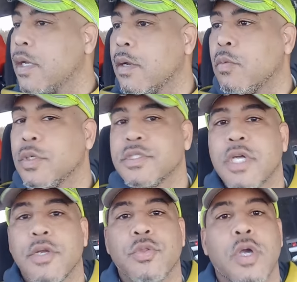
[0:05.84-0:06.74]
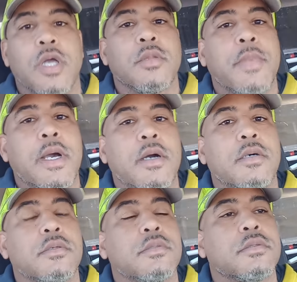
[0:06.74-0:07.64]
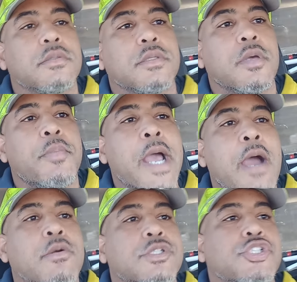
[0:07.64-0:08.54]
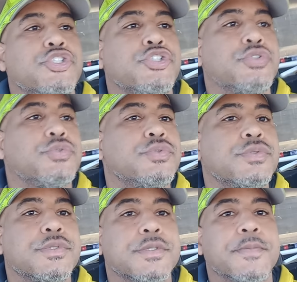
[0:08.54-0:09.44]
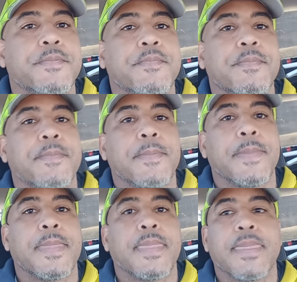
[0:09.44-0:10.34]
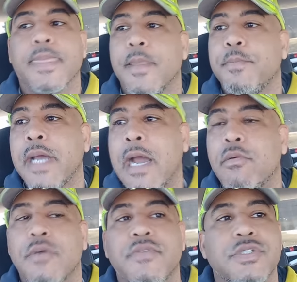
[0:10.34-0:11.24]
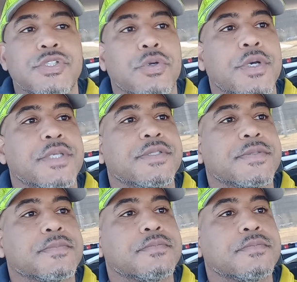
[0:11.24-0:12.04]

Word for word: I want to talk to you all about the power to choose, the power of a choice.